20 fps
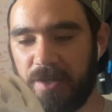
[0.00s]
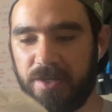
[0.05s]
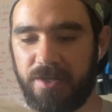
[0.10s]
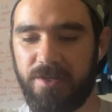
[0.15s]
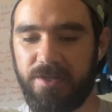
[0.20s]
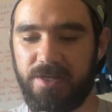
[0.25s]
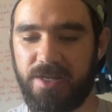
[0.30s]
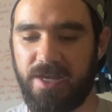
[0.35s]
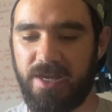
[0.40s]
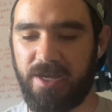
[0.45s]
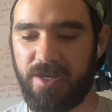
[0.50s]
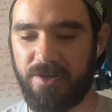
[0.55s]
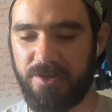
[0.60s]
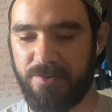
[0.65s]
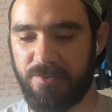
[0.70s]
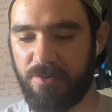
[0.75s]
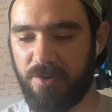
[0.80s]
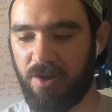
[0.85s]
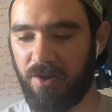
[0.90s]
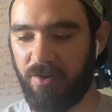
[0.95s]
Now,
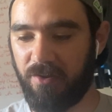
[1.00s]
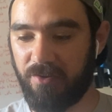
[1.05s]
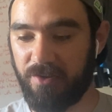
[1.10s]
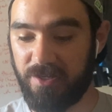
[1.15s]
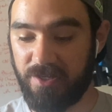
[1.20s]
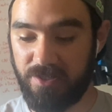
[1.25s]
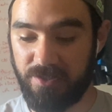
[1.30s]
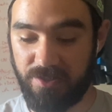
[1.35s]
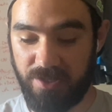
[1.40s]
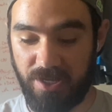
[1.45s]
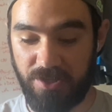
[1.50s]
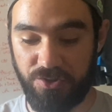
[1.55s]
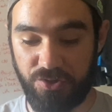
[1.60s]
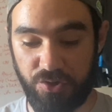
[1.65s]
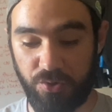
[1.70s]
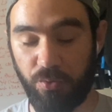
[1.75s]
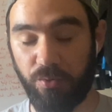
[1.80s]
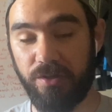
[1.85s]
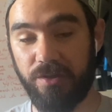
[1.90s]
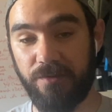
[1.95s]
I
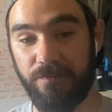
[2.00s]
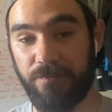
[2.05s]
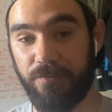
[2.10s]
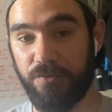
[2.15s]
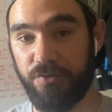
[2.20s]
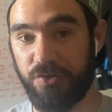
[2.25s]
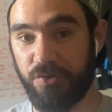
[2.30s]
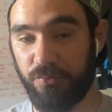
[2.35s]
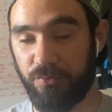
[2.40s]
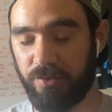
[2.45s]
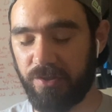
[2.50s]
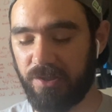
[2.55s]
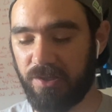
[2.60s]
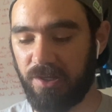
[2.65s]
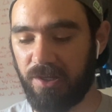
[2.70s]
enjoy the FootJoy